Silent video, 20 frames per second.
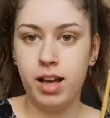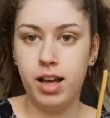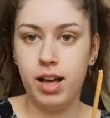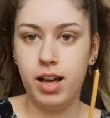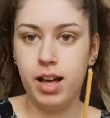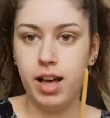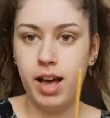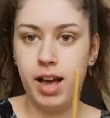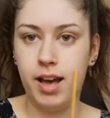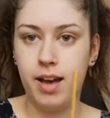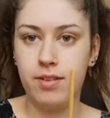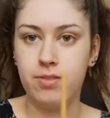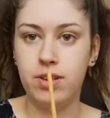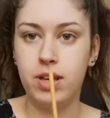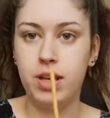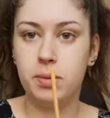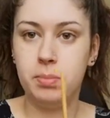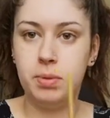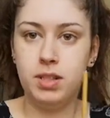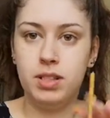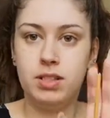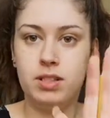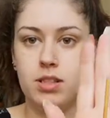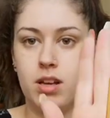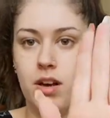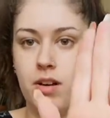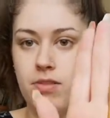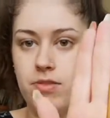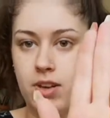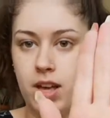I have a piece
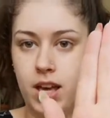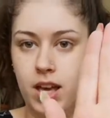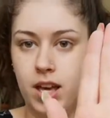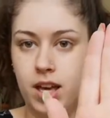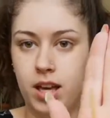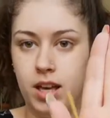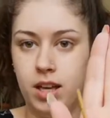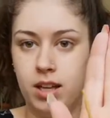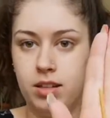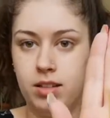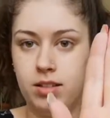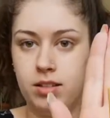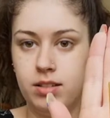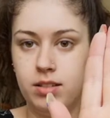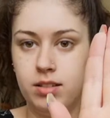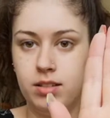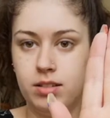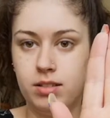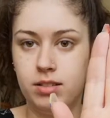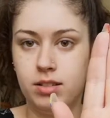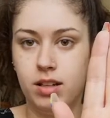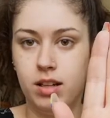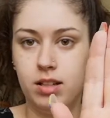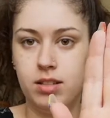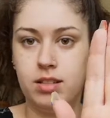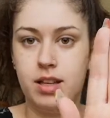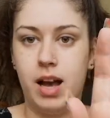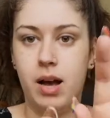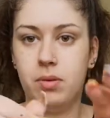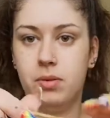of a little
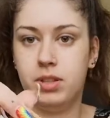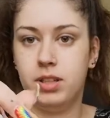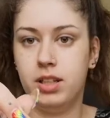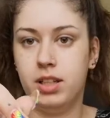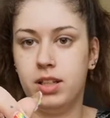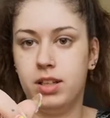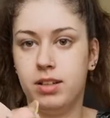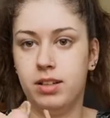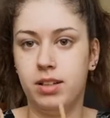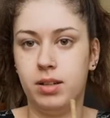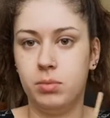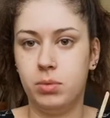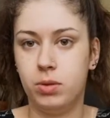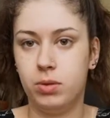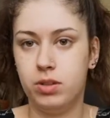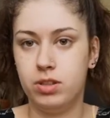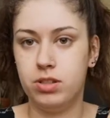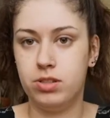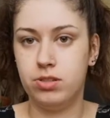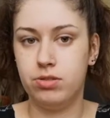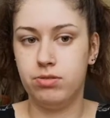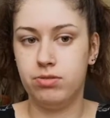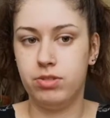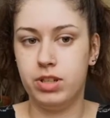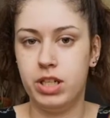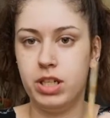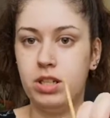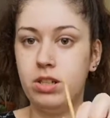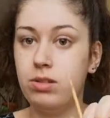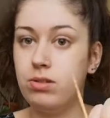dowel here that I'm going to
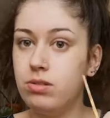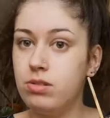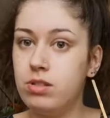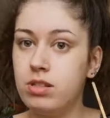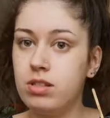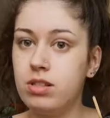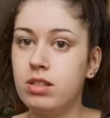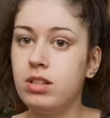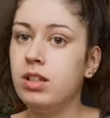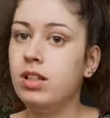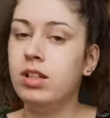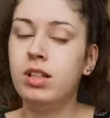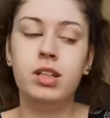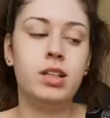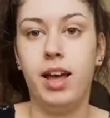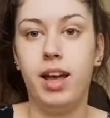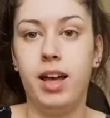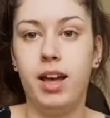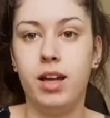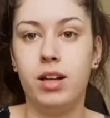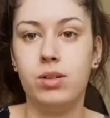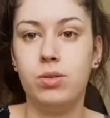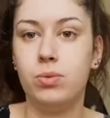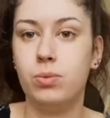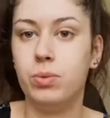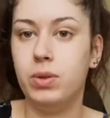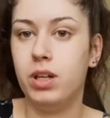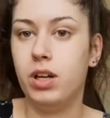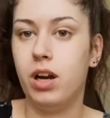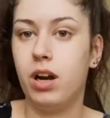reuse, and
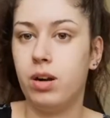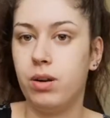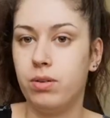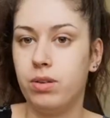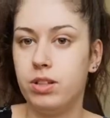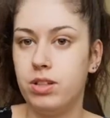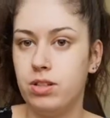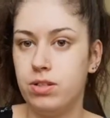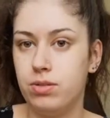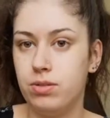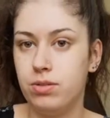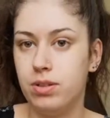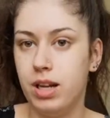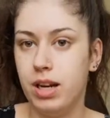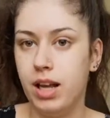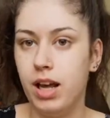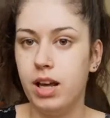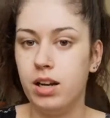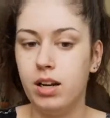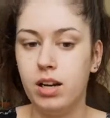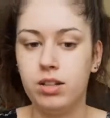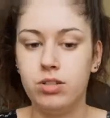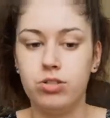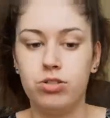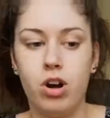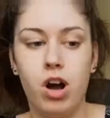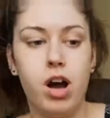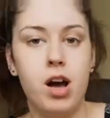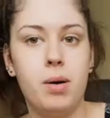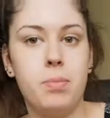we are going to get ahead and
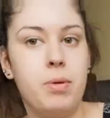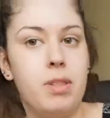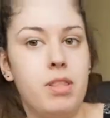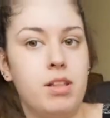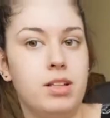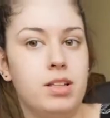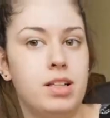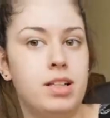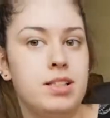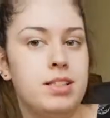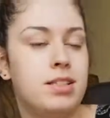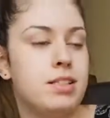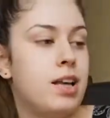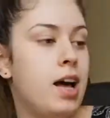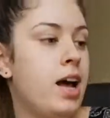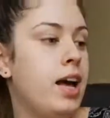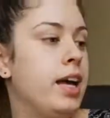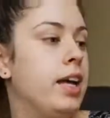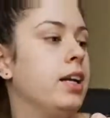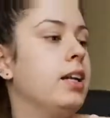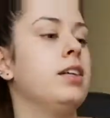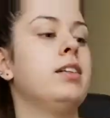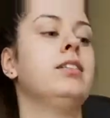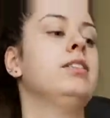draw up the little design.